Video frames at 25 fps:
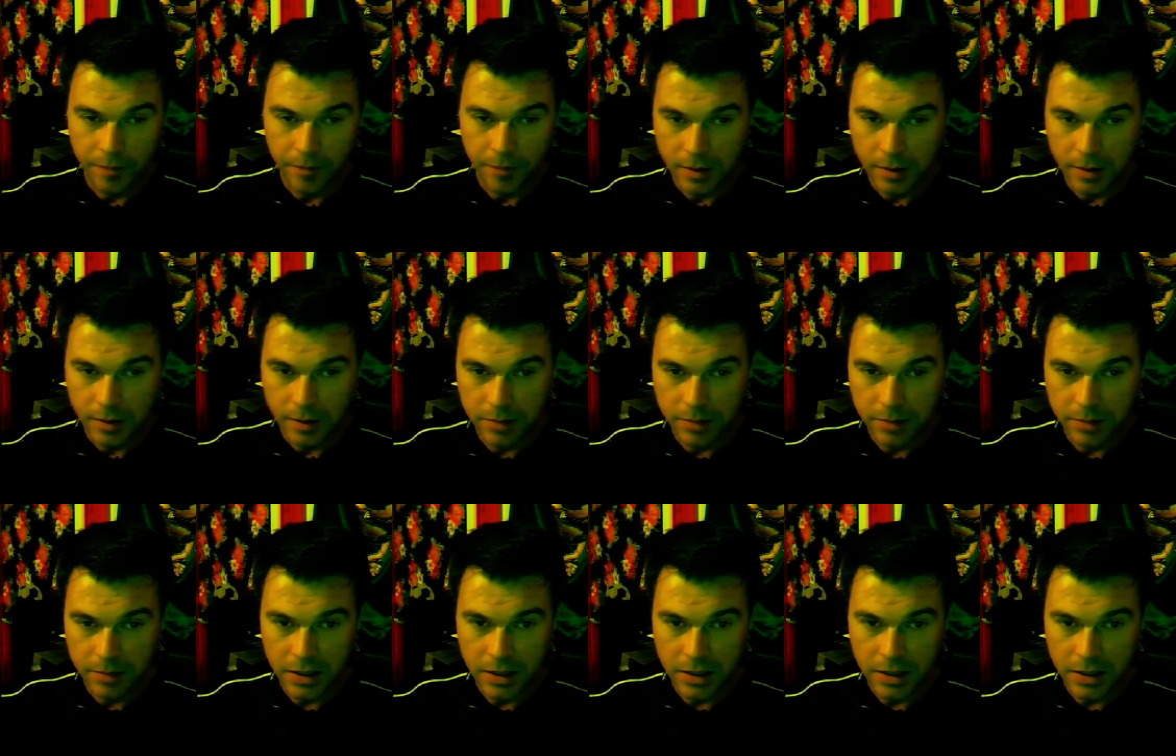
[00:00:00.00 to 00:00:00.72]

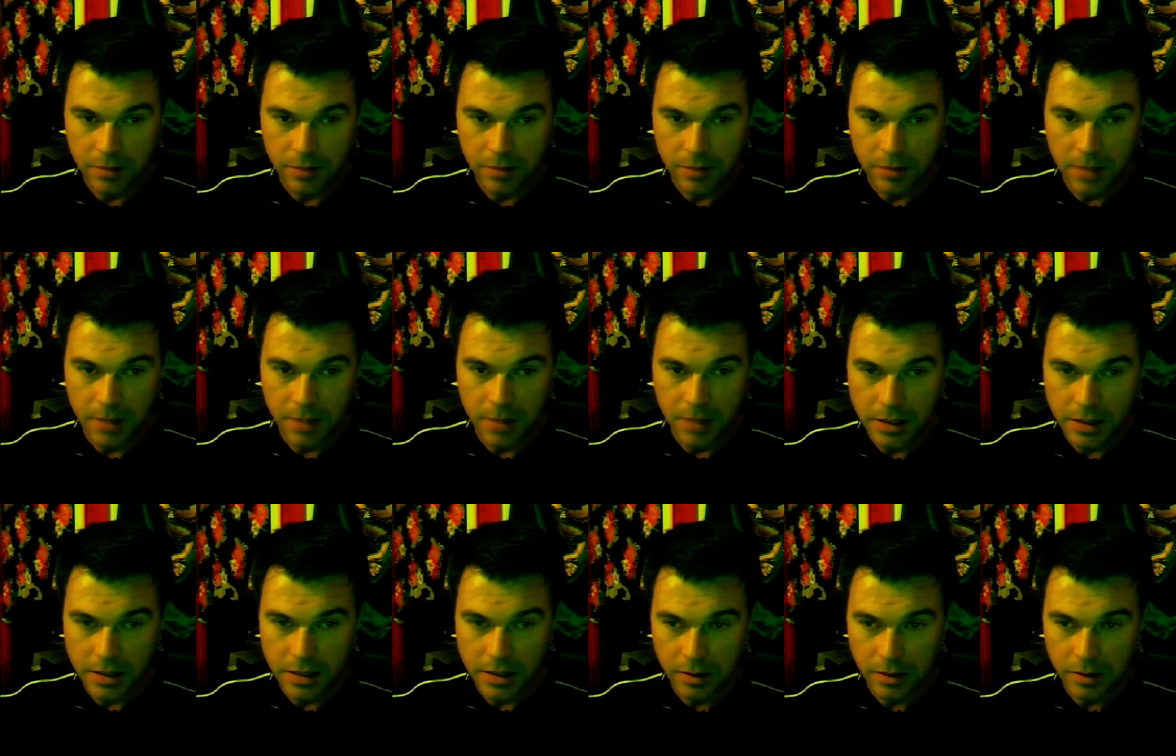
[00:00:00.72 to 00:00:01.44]
explaining that
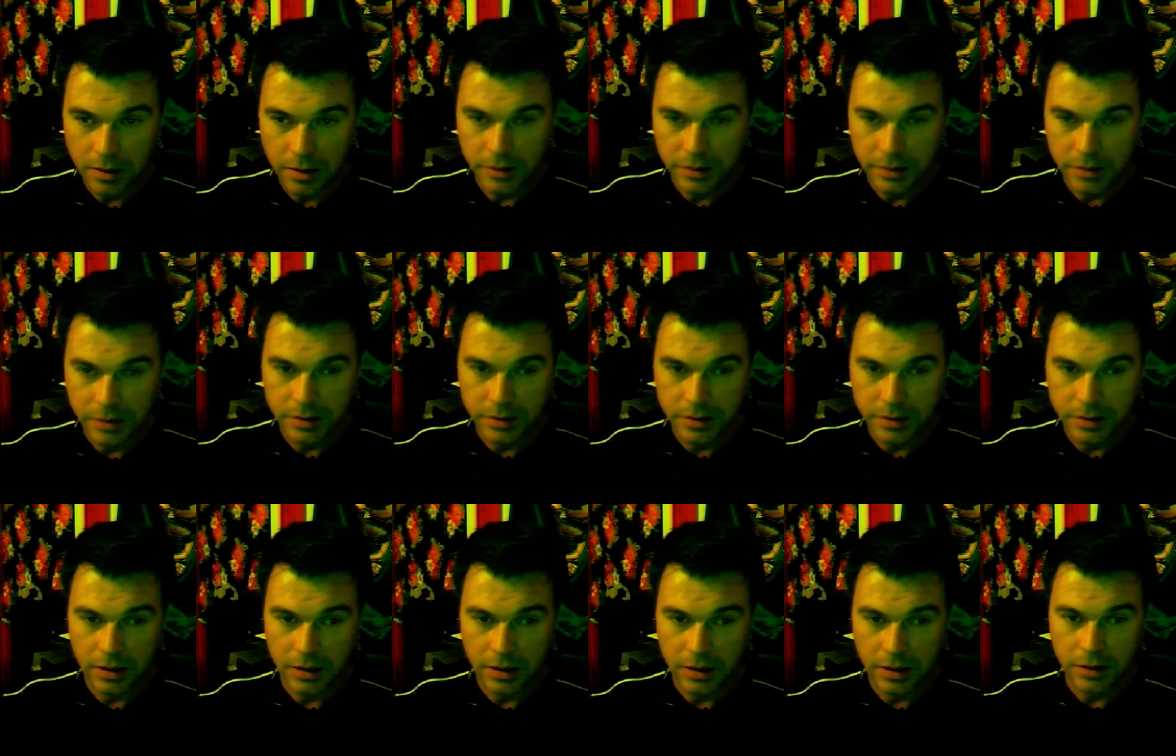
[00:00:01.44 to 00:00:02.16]
man is
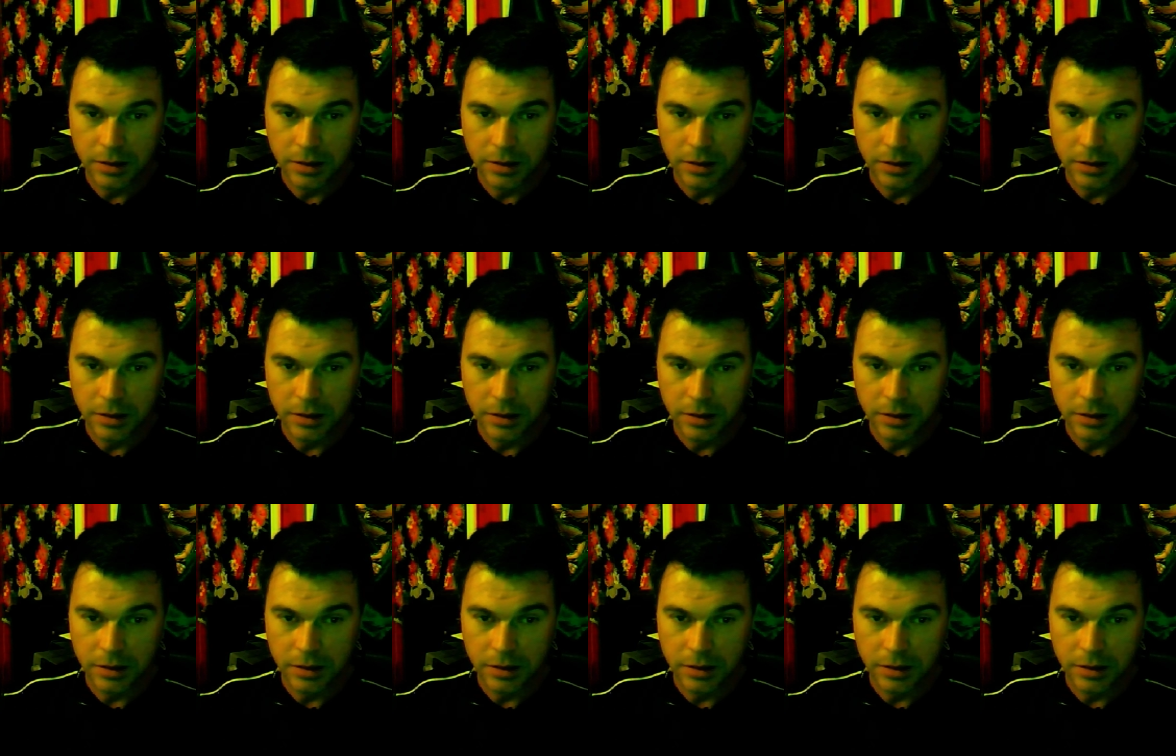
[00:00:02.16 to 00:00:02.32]
a